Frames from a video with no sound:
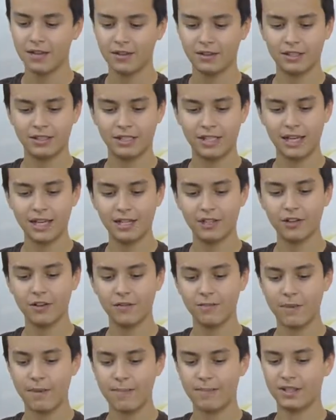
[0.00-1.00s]
The title
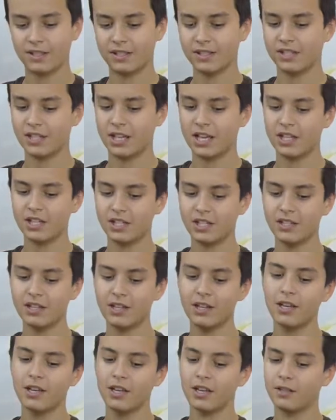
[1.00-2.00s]
of my presentation
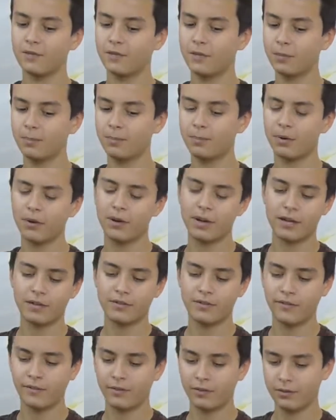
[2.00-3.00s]
is Football and
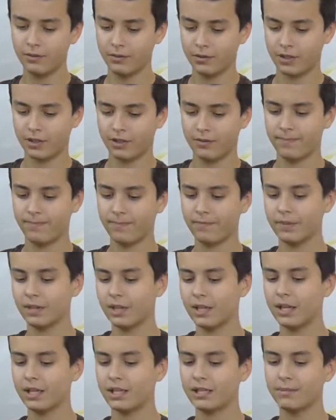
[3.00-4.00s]
Revolution.
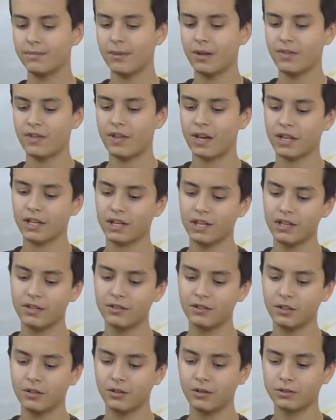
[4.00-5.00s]
It's about the
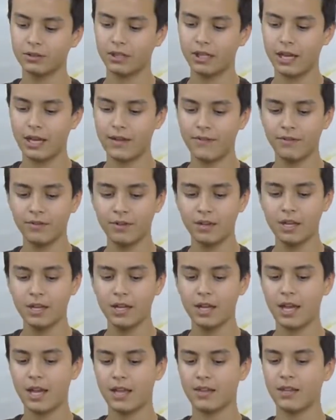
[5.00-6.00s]
Hungarian Golden 11
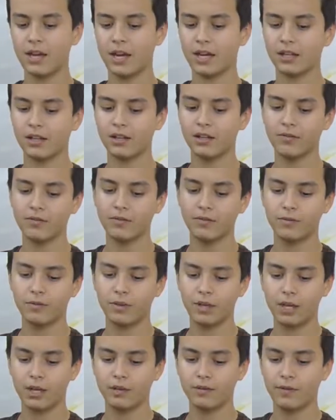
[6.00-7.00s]
and the Hungarian
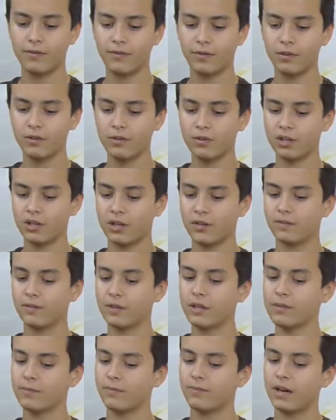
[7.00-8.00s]
Revolution and
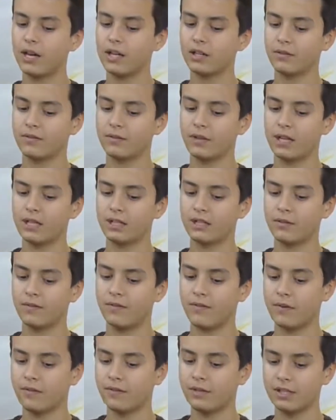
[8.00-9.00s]
Freedom Fight of
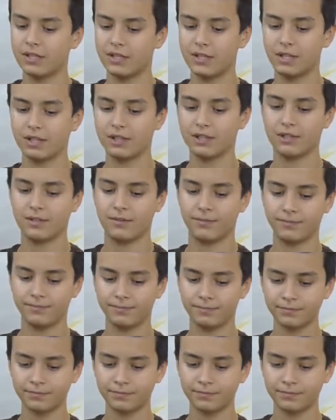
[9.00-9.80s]
1956.